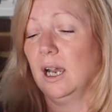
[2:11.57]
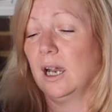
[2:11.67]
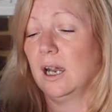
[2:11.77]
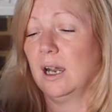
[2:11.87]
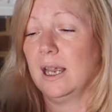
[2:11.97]

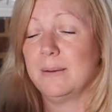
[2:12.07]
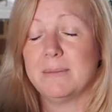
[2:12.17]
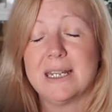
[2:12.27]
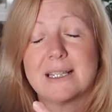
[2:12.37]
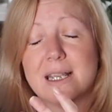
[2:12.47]
it
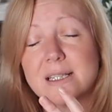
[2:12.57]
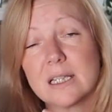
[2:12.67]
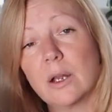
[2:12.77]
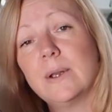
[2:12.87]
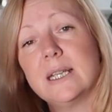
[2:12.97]
means they're
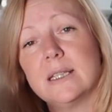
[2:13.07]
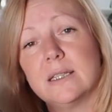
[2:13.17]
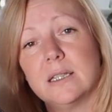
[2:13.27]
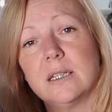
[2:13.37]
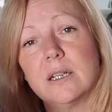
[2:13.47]
so easy
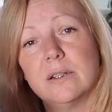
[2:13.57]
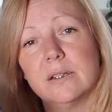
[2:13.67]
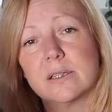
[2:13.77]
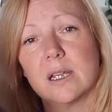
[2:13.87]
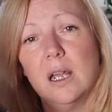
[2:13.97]
to
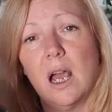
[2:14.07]
use,